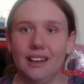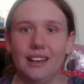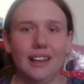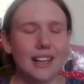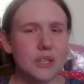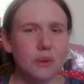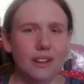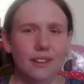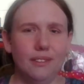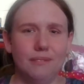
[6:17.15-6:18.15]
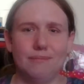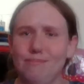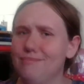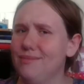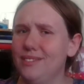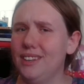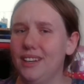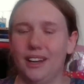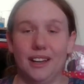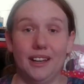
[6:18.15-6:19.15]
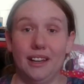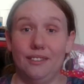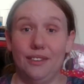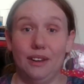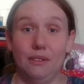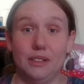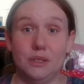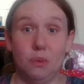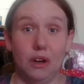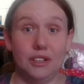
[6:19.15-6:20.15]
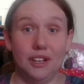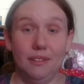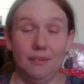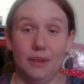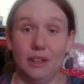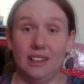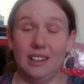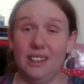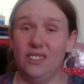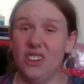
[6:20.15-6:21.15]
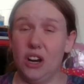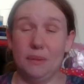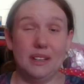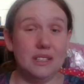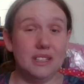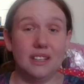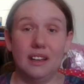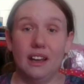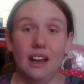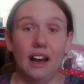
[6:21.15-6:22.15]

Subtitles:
yeah, that's where the, if anyone's watching, leave comments.